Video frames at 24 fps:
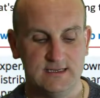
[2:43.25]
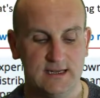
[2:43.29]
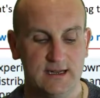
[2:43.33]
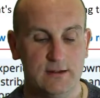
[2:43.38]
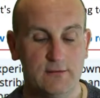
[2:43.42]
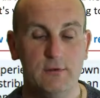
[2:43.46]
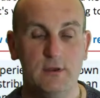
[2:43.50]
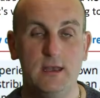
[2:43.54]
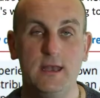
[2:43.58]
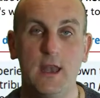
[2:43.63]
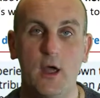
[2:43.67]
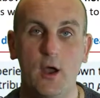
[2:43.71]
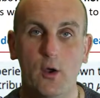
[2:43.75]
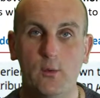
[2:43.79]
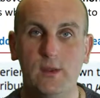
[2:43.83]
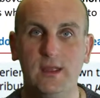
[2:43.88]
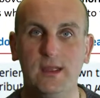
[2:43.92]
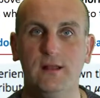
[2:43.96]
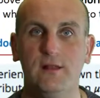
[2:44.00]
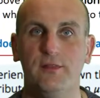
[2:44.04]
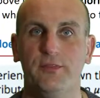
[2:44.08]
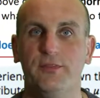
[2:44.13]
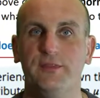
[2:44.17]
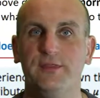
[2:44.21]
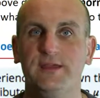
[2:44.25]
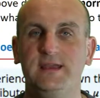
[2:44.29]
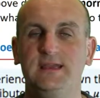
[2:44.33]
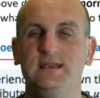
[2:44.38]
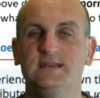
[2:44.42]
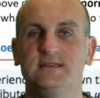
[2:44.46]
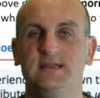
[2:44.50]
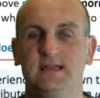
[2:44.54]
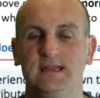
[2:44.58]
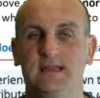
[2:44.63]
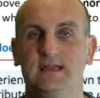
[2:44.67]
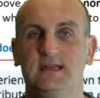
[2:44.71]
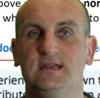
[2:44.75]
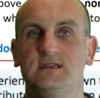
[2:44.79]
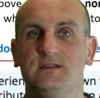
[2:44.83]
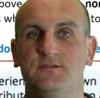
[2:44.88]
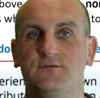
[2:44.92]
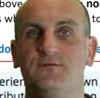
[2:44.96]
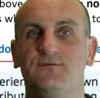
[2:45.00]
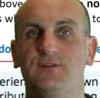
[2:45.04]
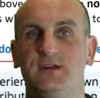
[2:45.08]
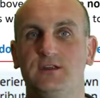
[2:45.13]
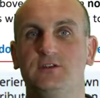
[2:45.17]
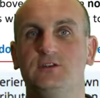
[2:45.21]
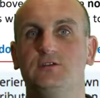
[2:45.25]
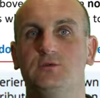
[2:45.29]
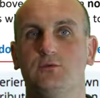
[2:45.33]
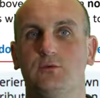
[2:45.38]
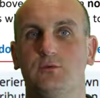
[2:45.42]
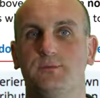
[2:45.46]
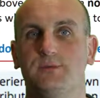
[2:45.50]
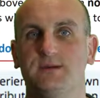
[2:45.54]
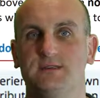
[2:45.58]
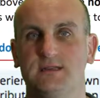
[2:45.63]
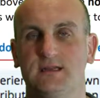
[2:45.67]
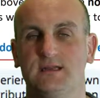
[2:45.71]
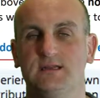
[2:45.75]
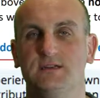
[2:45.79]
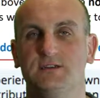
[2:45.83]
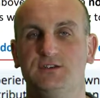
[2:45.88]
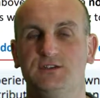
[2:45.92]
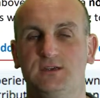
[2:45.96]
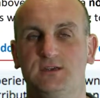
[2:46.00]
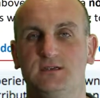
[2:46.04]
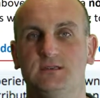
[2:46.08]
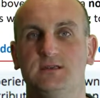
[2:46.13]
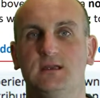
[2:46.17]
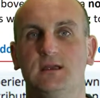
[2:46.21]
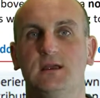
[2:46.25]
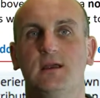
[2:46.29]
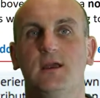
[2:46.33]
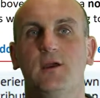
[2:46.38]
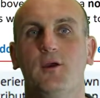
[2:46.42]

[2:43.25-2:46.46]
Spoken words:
Now, knowing these individual percentages,